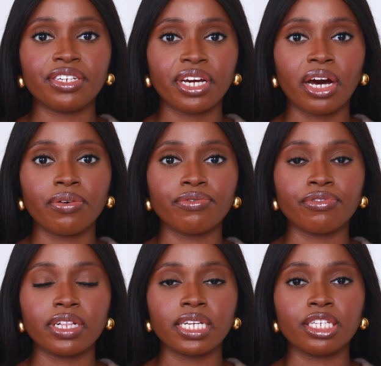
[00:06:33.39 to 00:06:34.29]
down
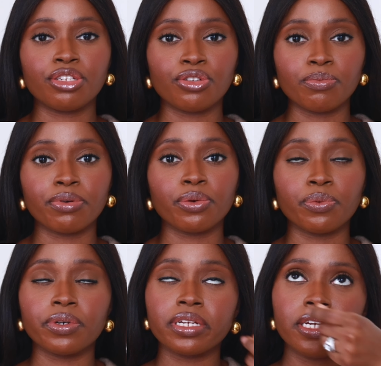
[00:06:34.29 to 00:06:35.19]
really super
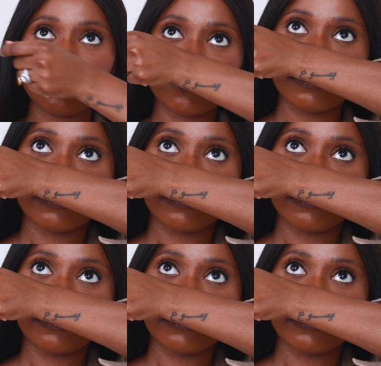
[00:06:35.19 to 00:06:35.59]
woody.